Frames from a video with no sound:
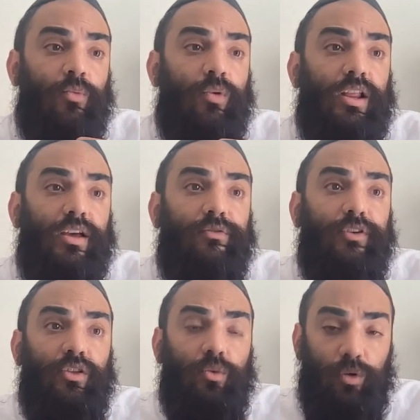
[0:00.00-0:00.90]
We live
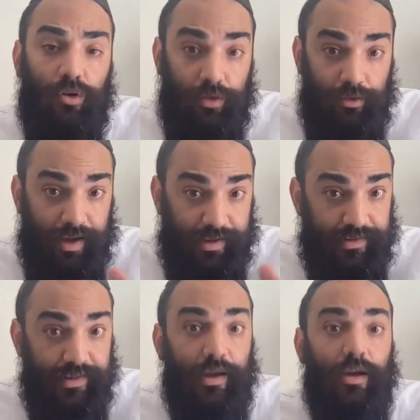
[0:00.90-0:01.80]
in the world of
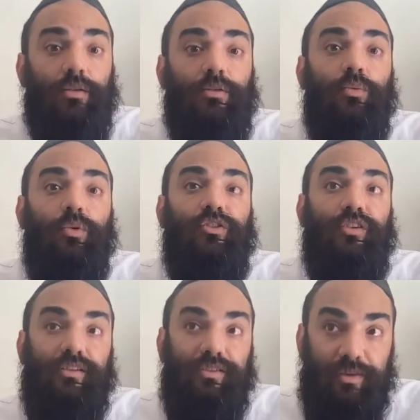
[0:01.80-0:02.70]
Asiya, which
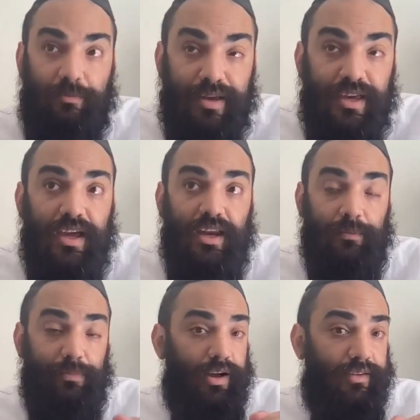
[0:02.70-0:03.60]
is the
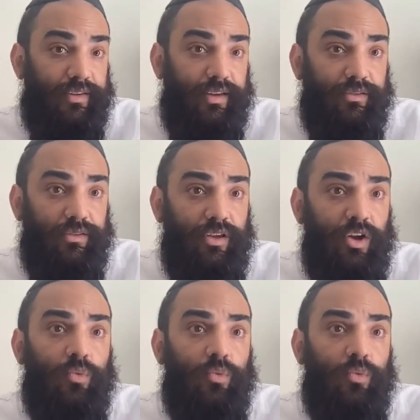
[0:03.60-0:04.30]
beginning process.